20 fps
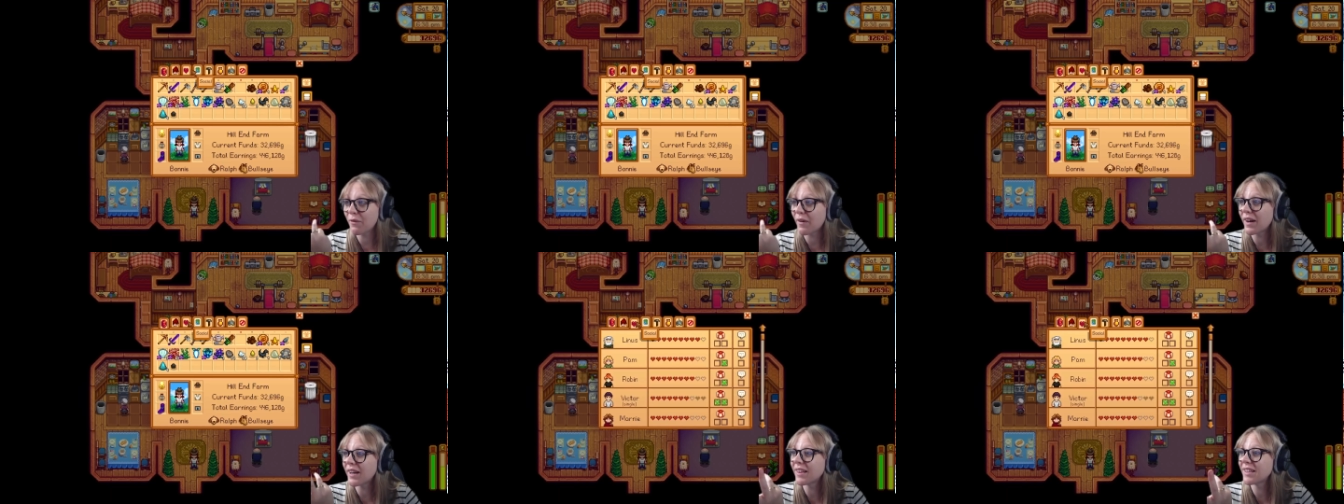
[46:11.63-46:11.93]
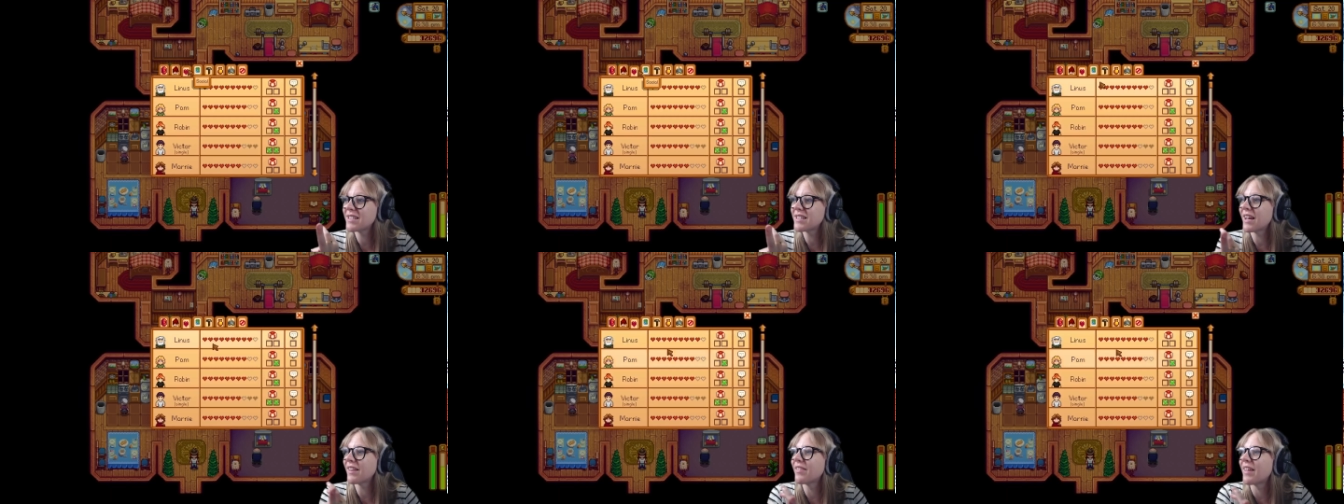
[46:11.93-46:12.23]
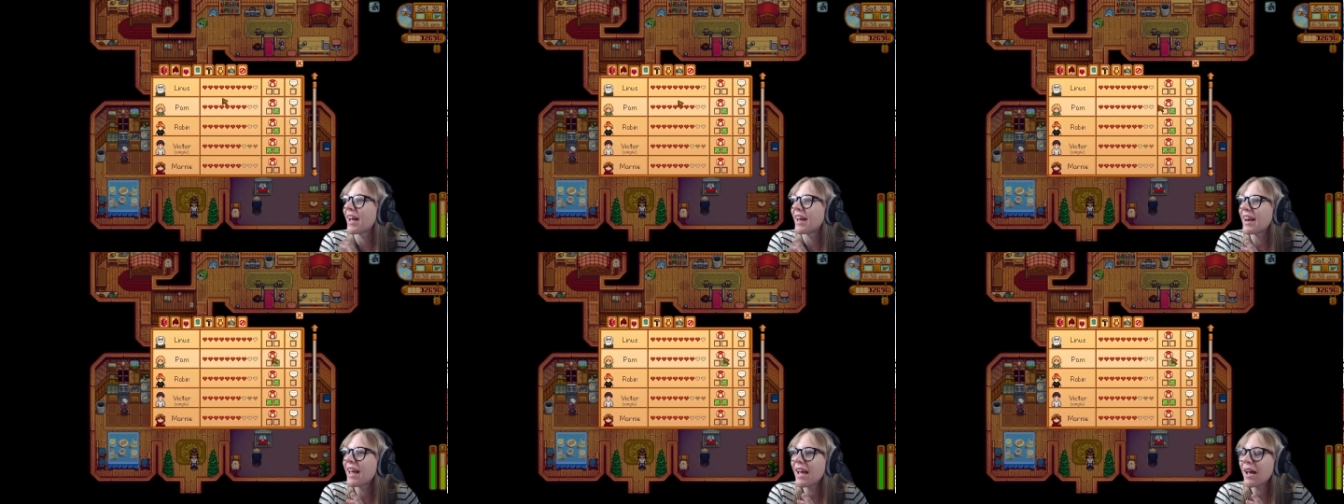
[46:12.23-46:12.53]
I've finally done
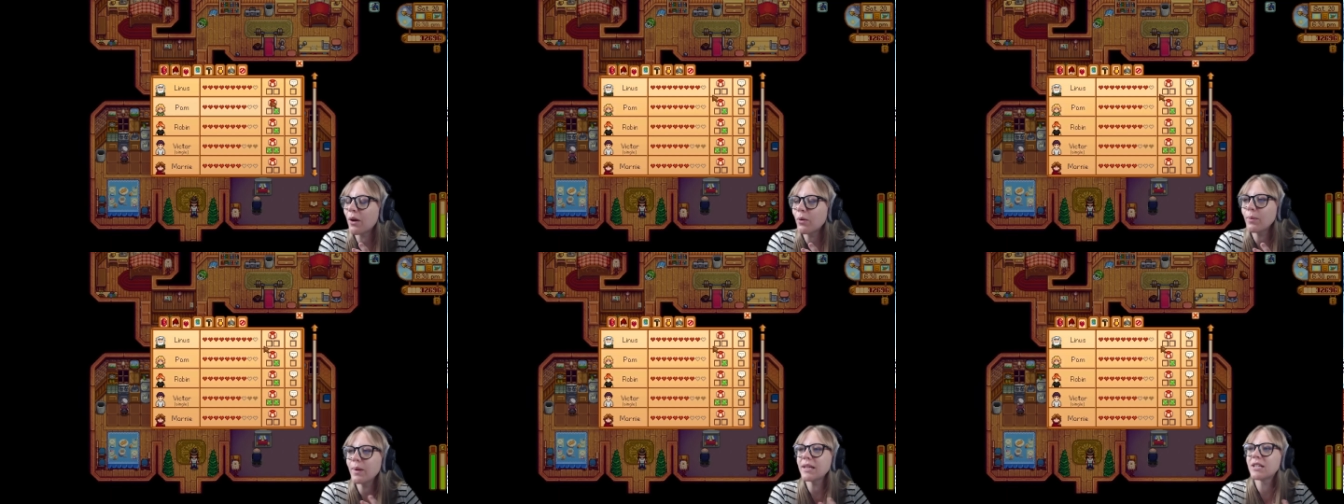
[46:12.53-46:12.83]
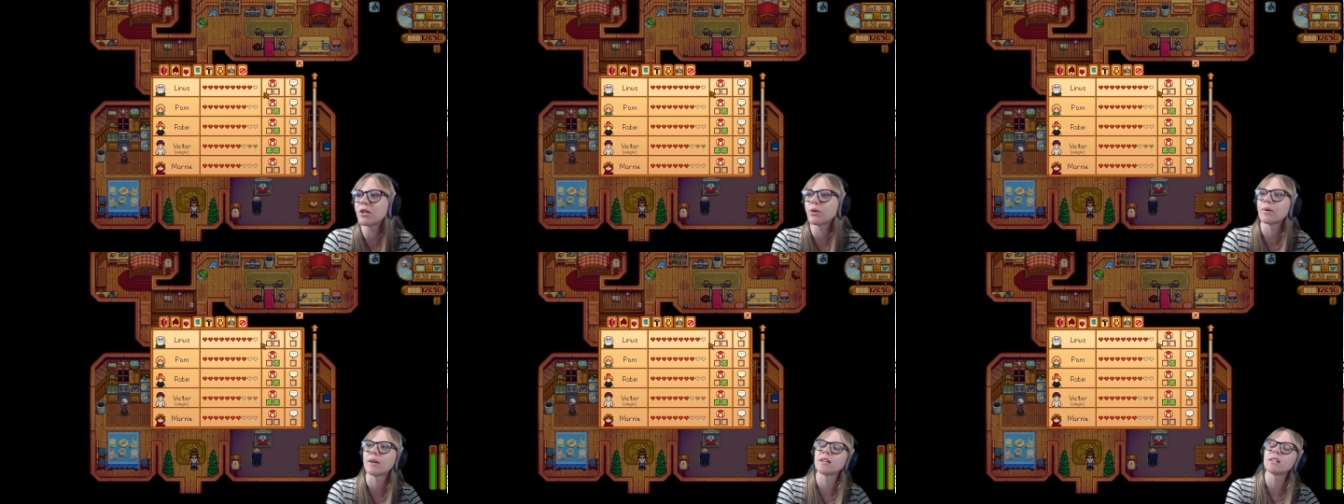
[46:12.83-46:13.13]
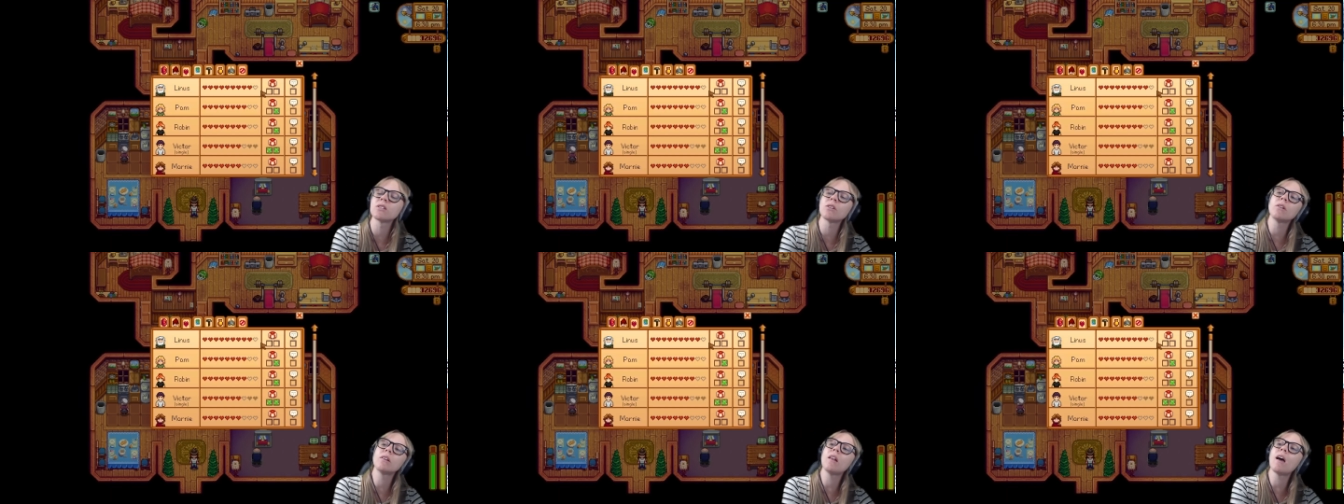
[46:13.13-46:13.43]
that, how are we doing?
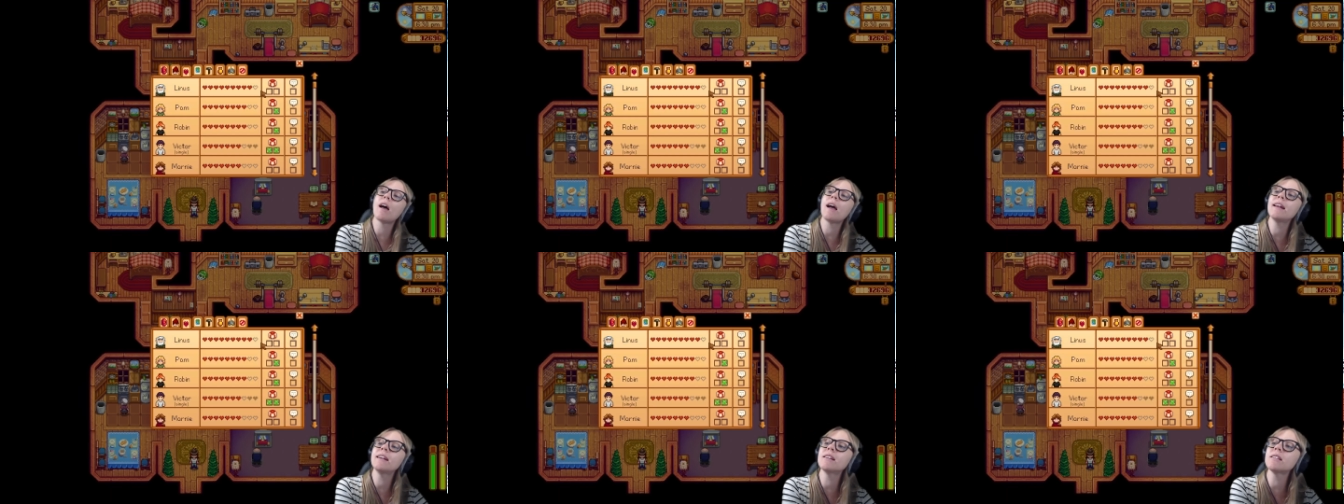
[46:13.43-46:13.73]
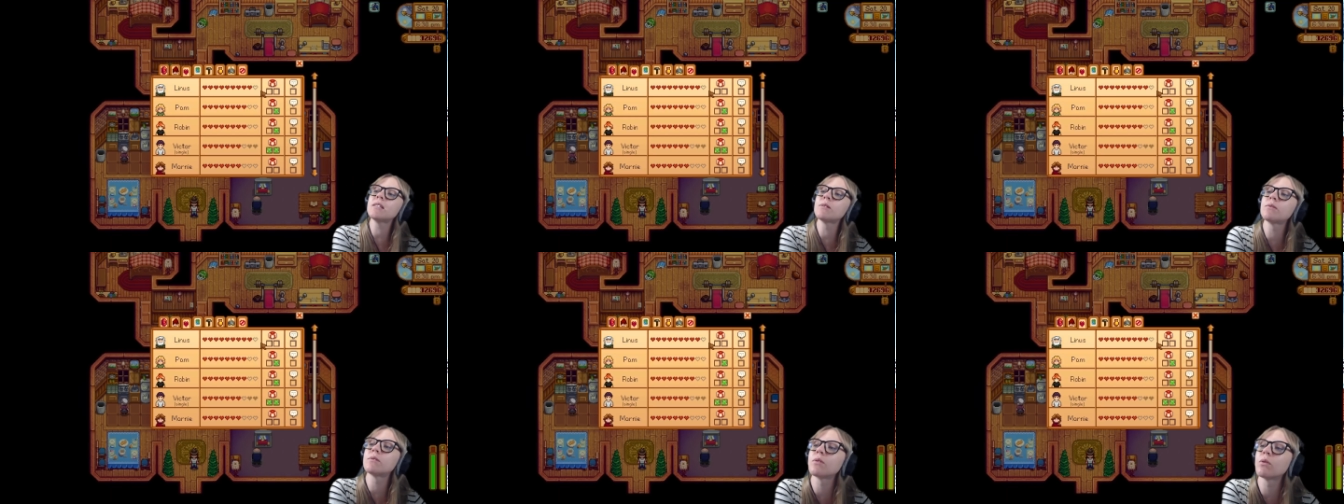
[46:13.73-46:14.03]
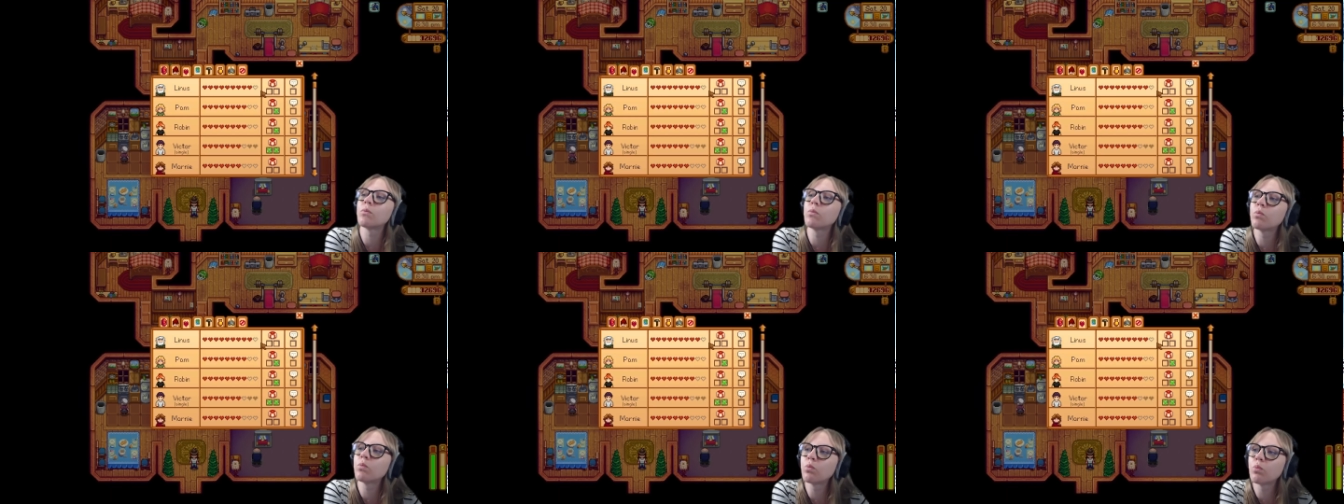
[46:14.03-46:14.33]
So, Linus,
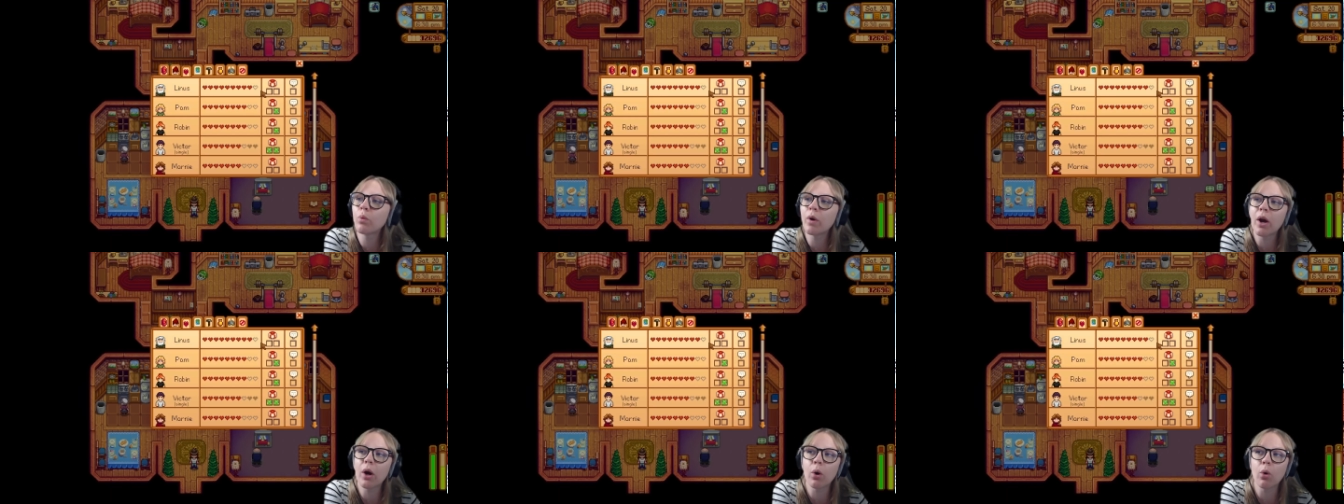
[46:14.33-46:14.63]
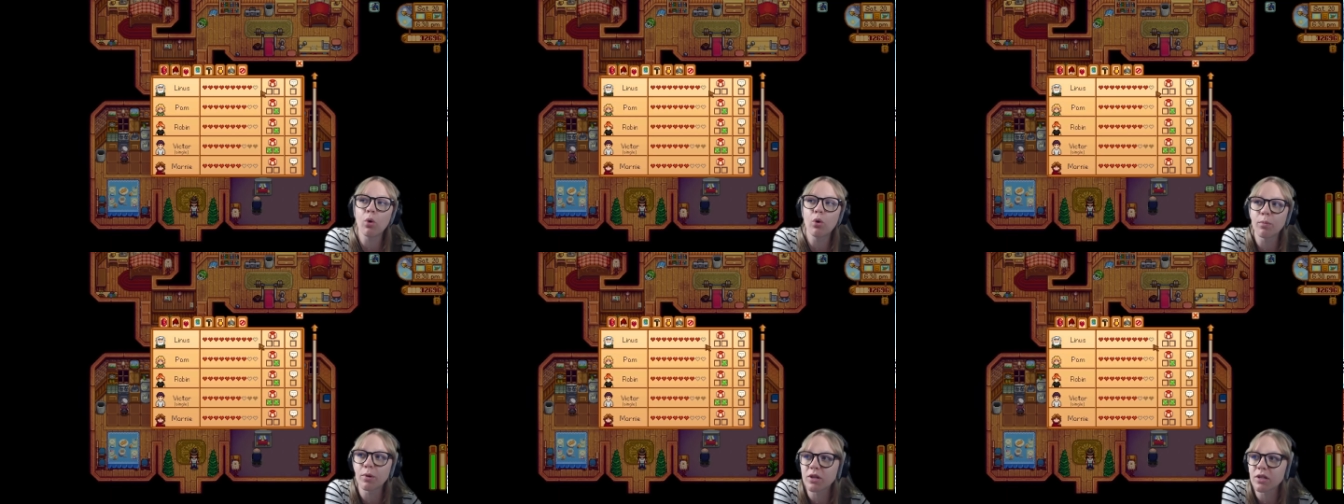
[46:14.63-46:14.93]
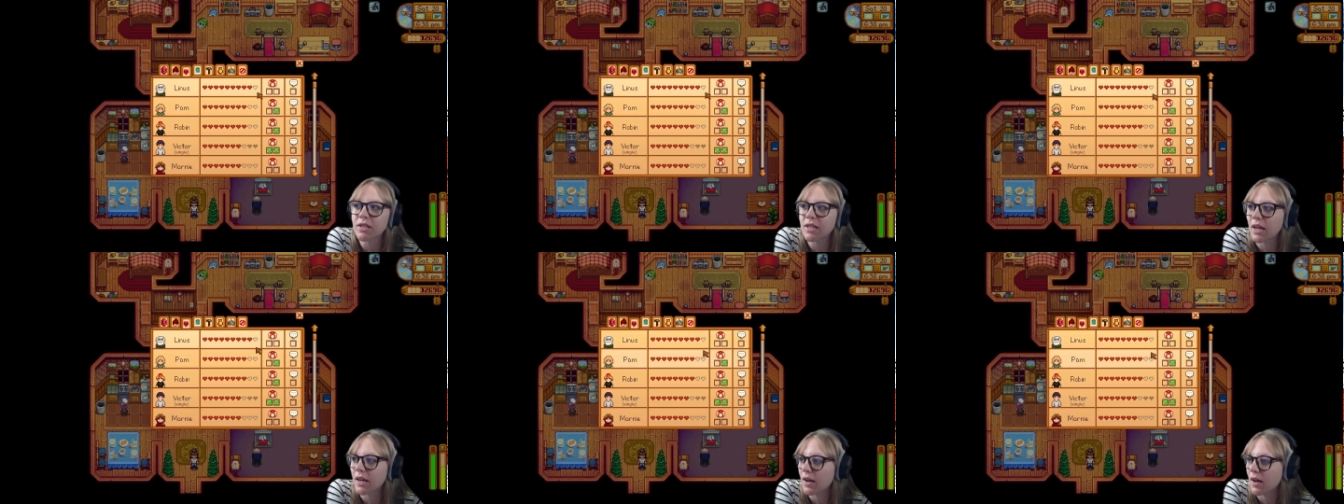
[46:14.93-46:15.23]
we're
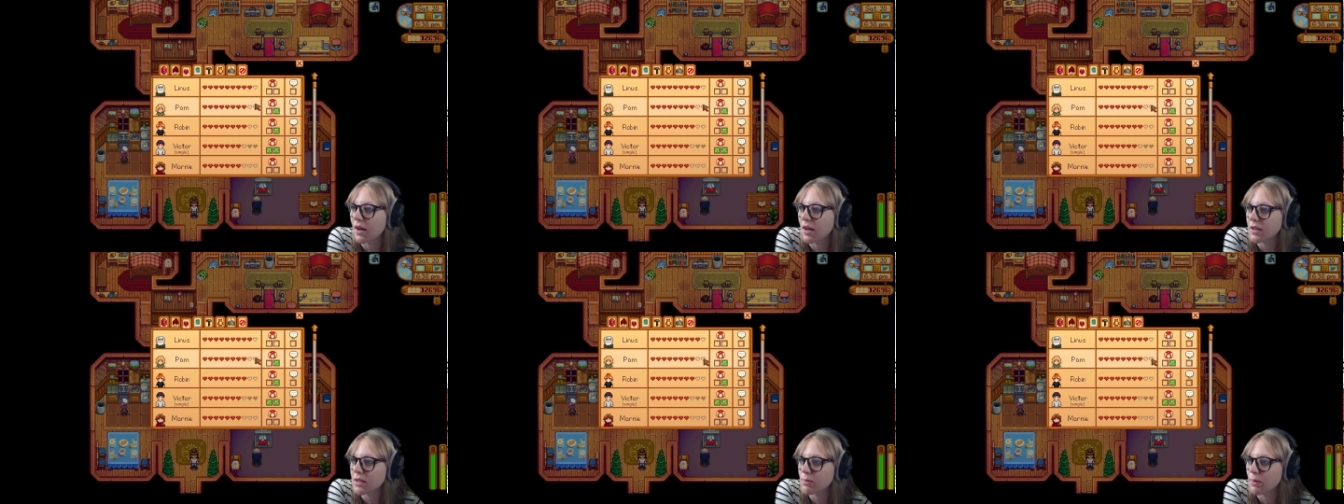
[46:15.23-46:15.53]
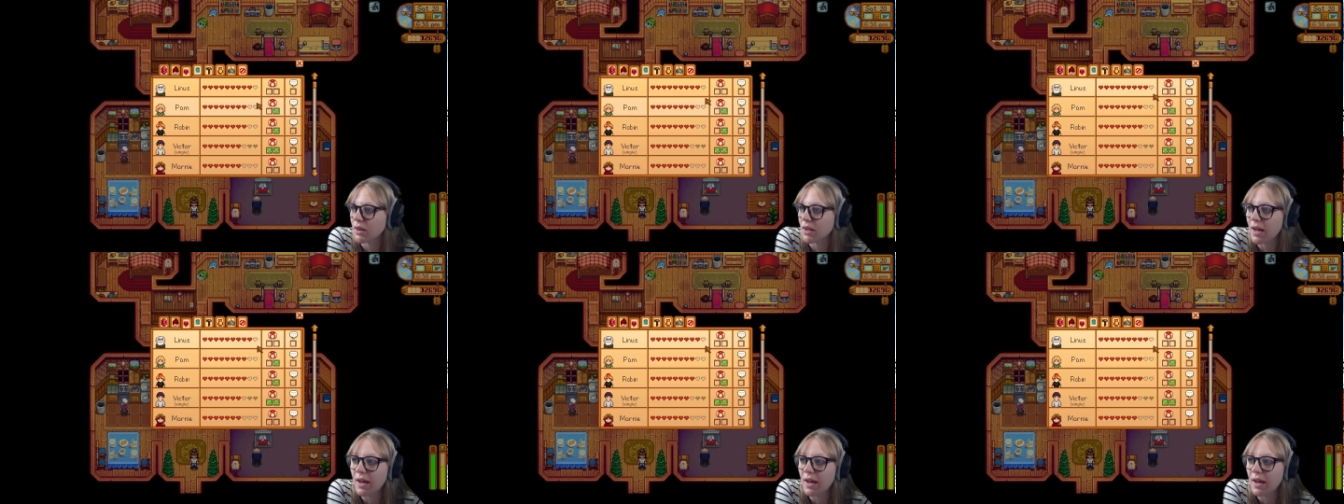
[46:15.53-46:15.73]
almost ten hearts with.